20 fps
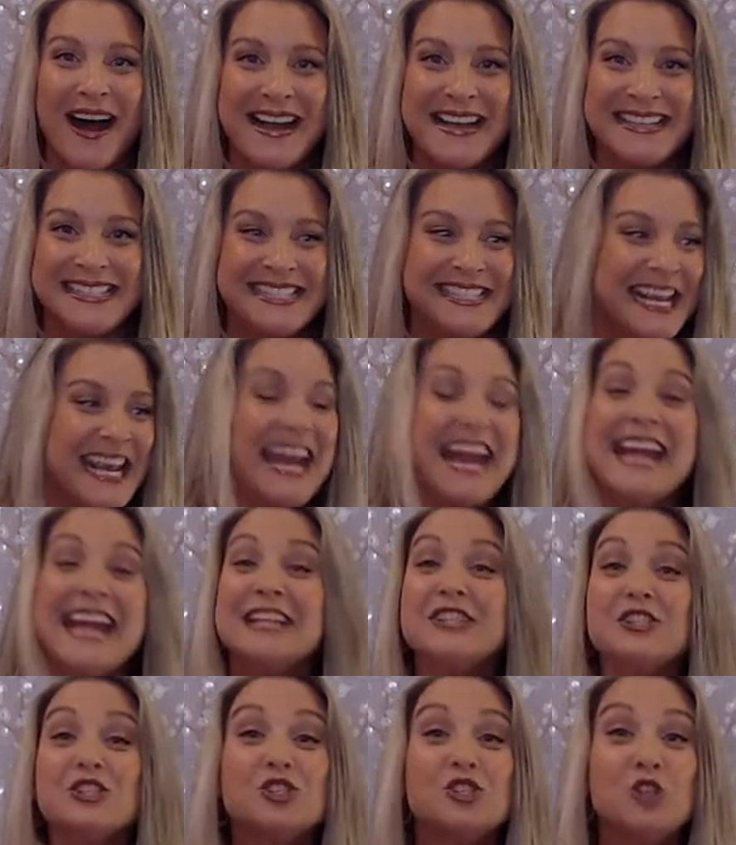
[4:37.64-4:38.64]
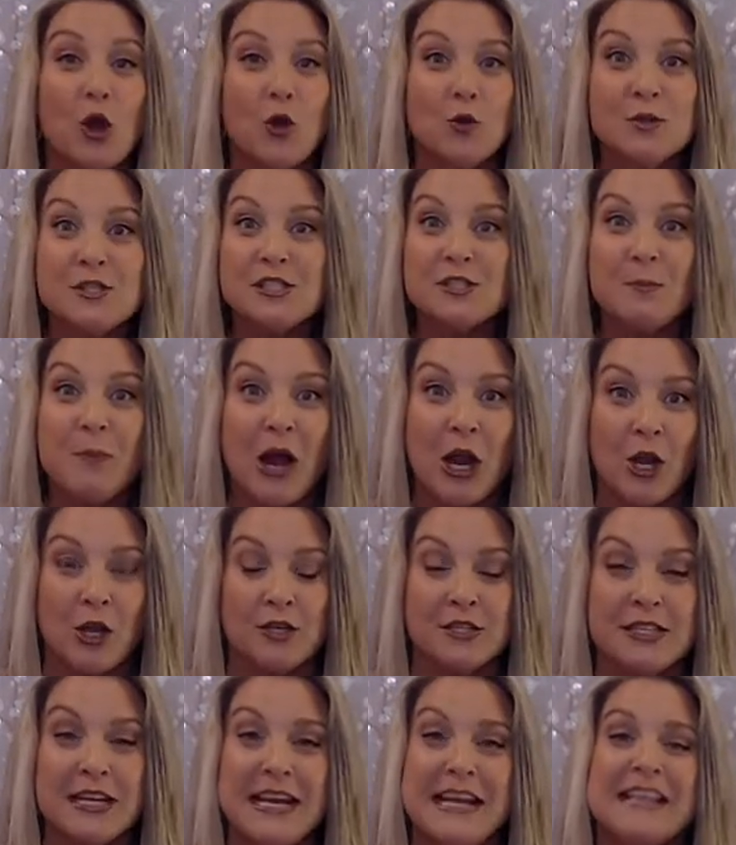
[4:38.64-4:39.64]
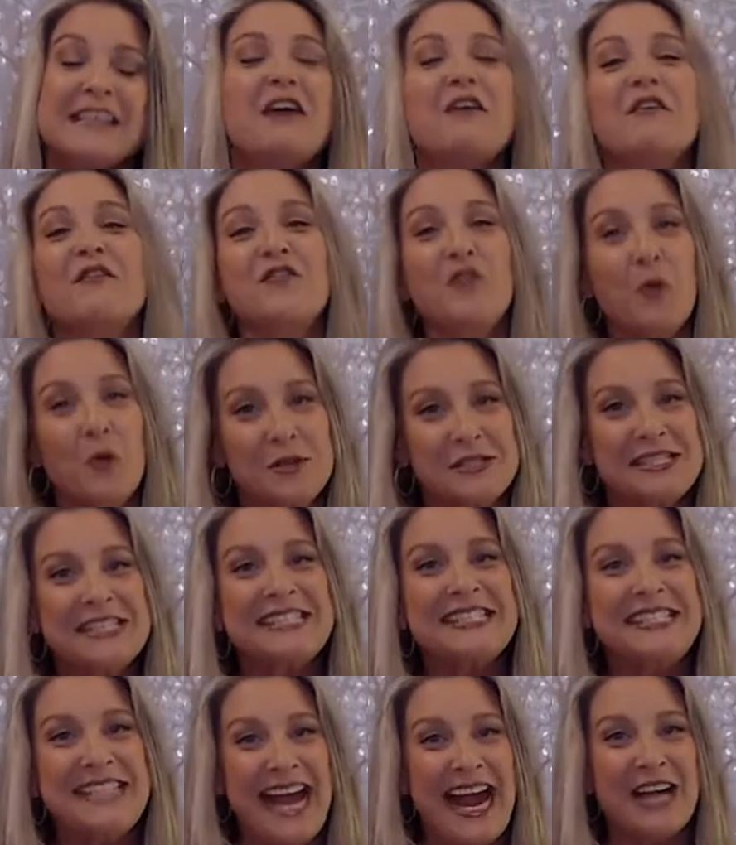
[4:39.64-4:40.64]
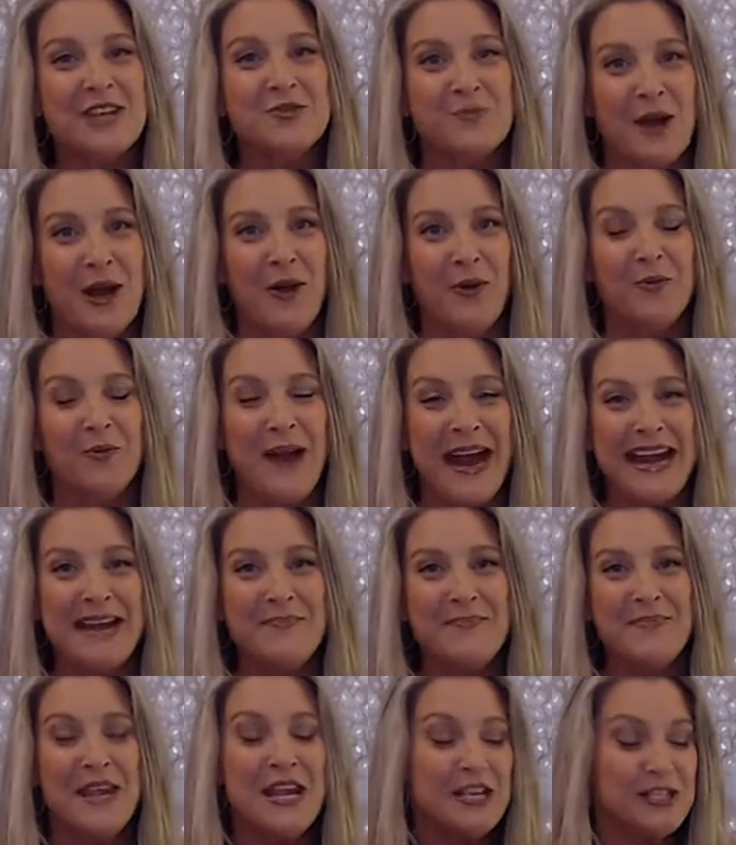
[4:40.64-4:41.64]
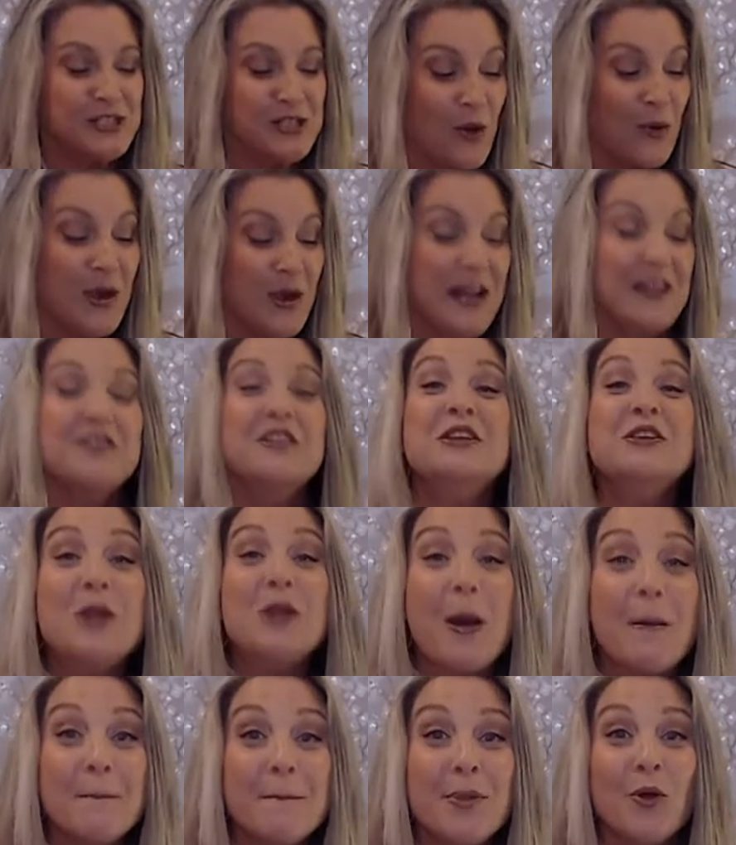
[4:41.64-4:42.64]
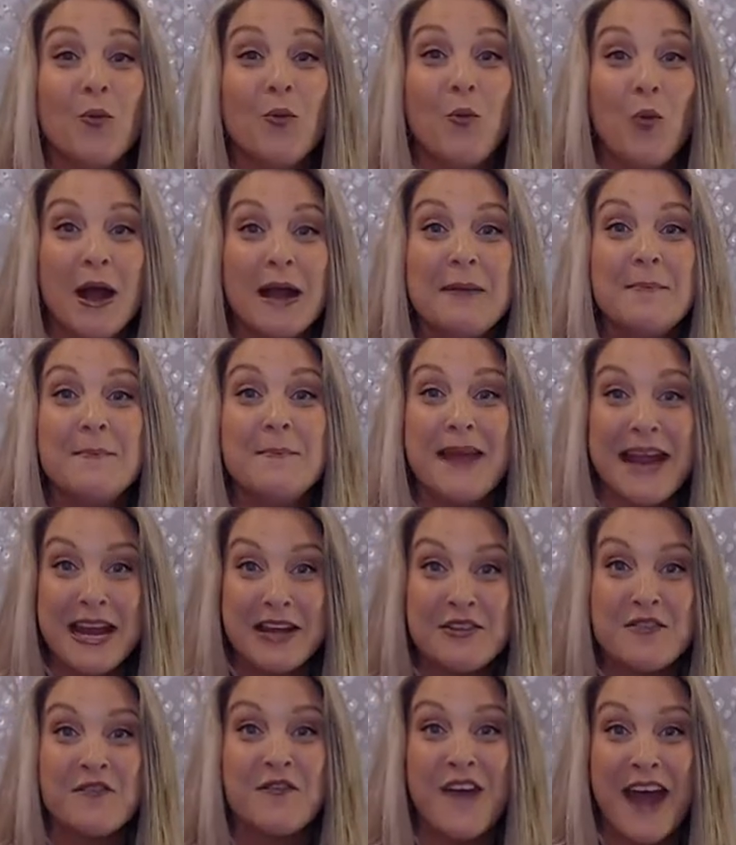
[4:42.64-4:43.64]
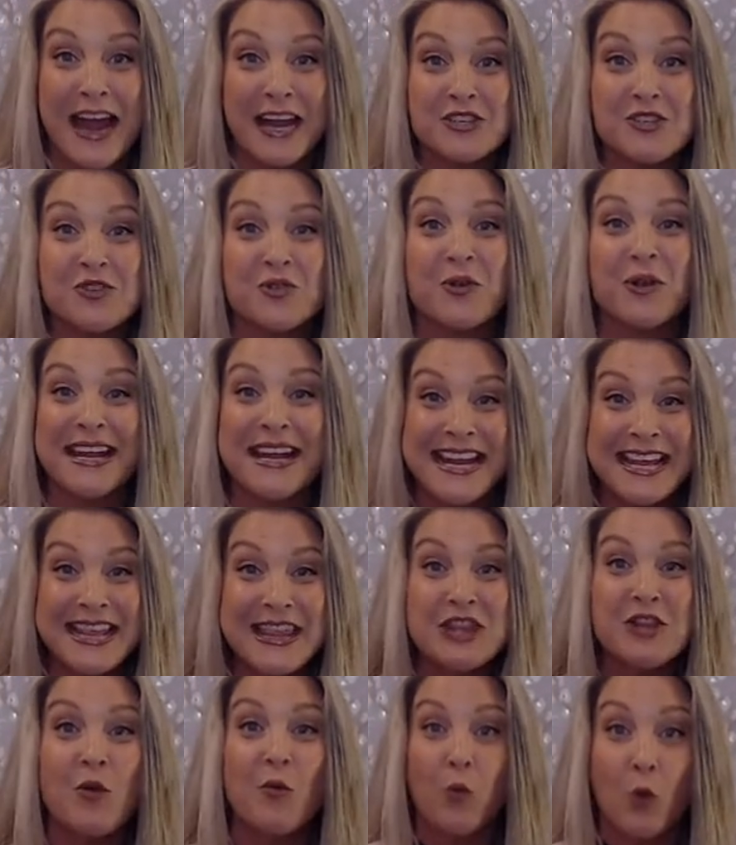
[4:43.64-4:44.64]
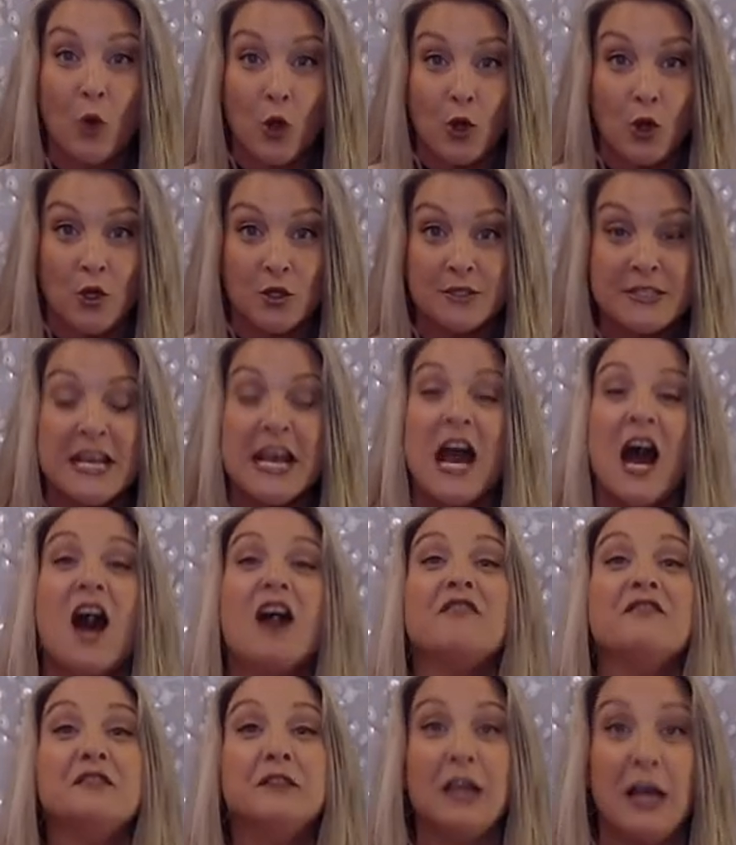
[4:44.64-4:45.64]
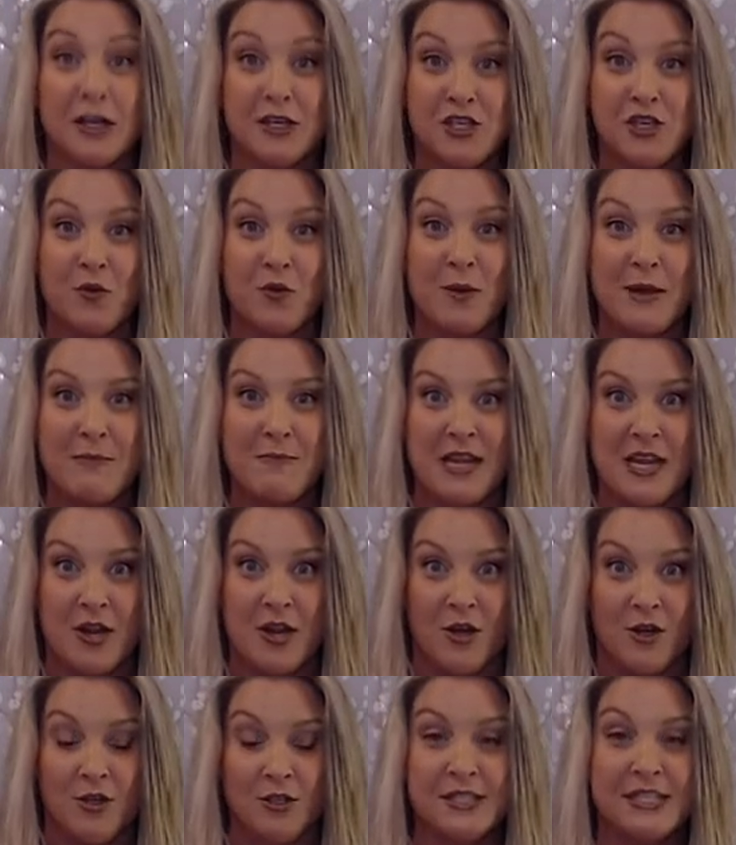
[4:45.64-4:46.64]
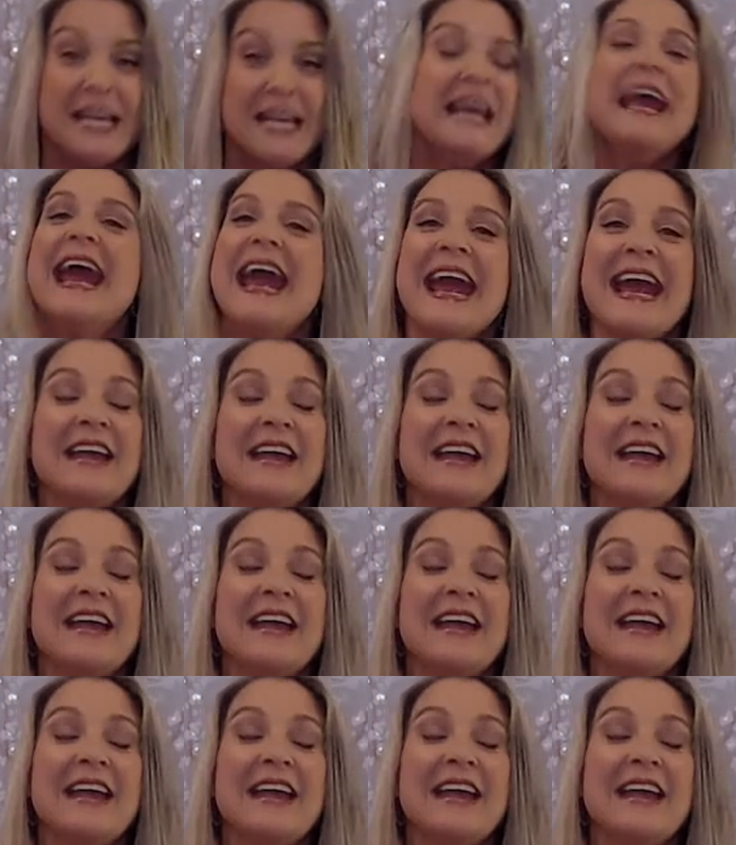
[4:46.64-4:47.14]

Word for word: was. It's so smart. Now, of course, it's Zadro, right? So the number one manufacturer in the world of luxury mirrors.